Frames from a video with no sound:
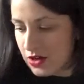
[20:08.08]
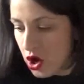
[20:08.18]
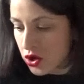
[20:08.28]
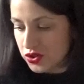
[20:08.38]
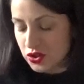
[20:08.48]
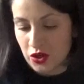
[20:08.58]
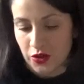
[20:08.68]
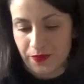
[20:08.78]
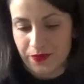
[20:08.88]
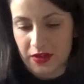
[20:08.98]

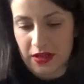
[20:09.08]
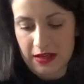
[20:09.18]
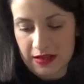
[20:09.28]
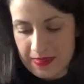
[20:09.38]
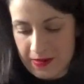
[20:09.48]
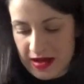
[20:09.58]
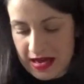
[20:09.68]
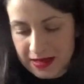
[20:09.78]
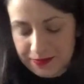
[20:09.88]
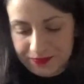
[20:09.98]
Also, in the
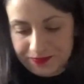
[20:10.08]
bag,